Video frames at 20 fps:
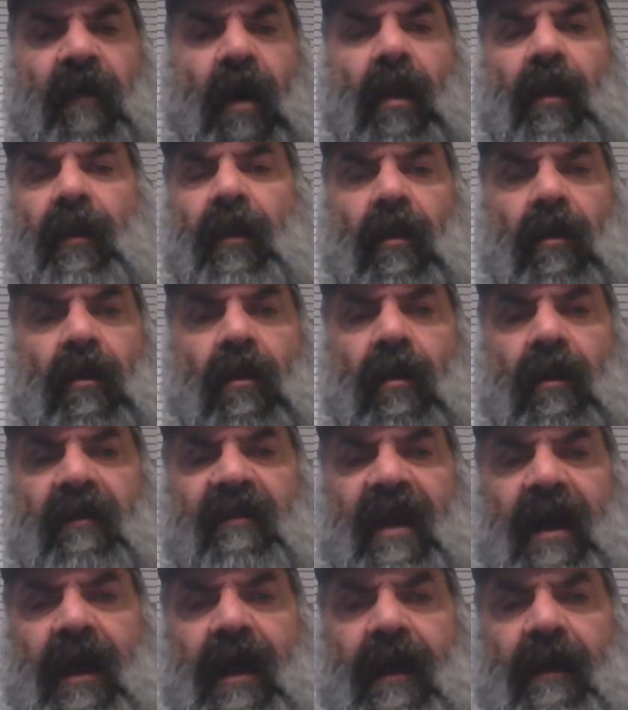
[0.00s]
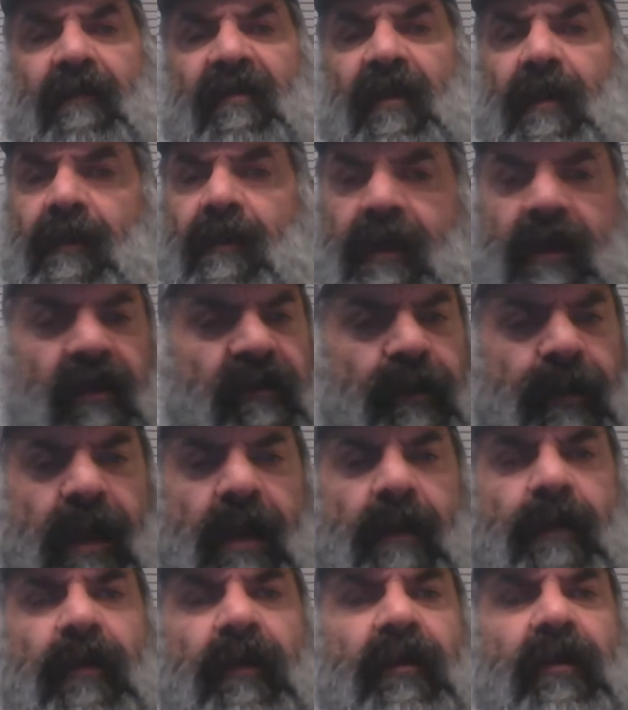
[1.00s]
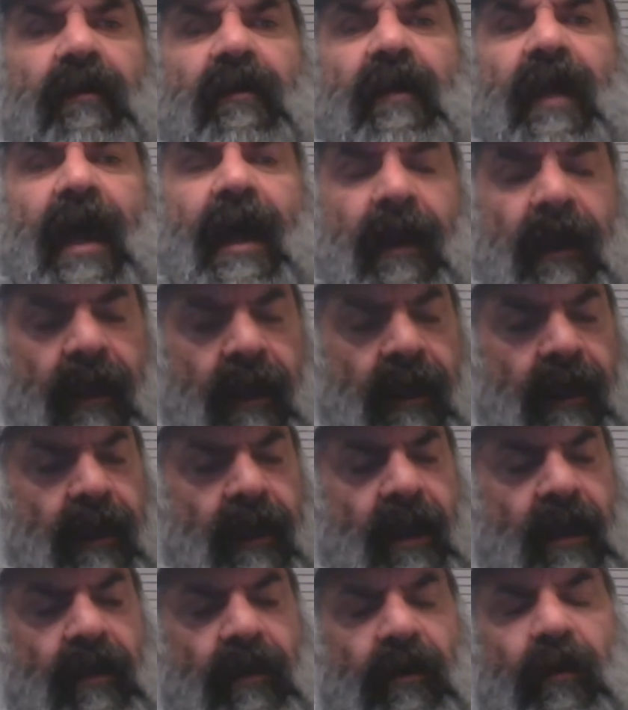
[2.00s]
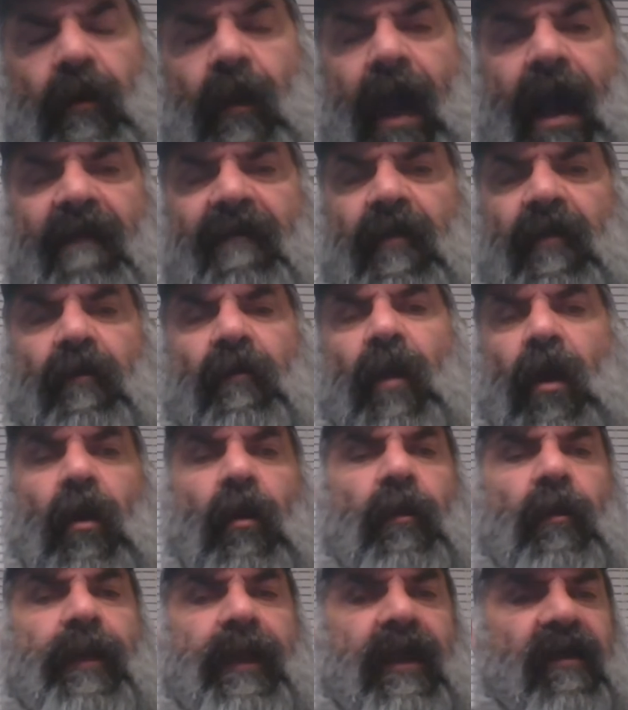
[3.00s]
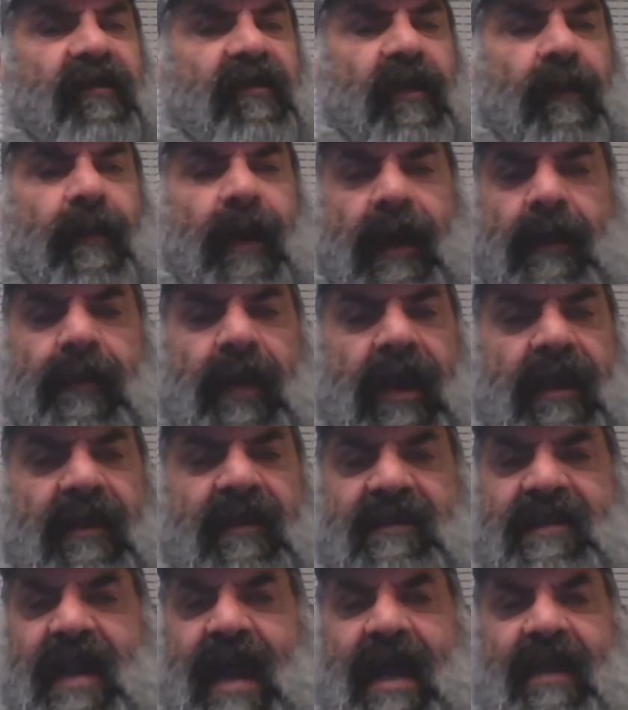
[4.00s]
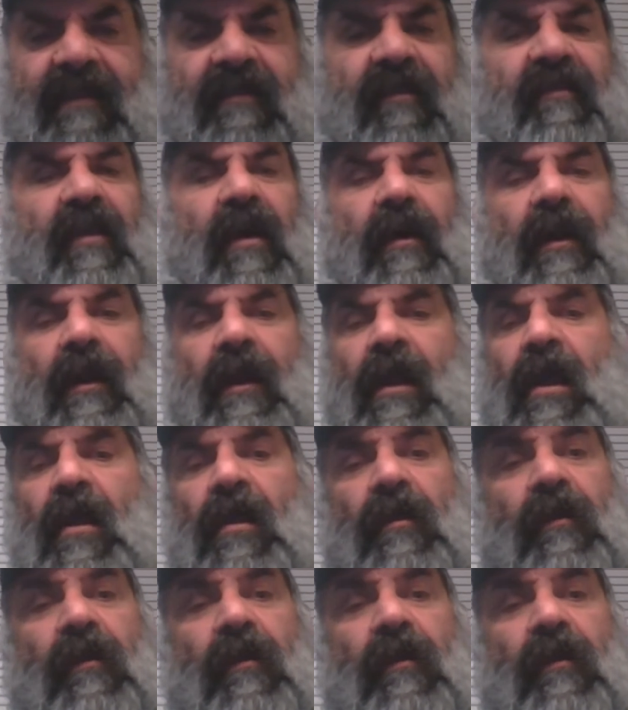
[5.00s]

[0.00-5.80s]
fallen on hard times because people do that you have a road because somebody paid the taxes on it.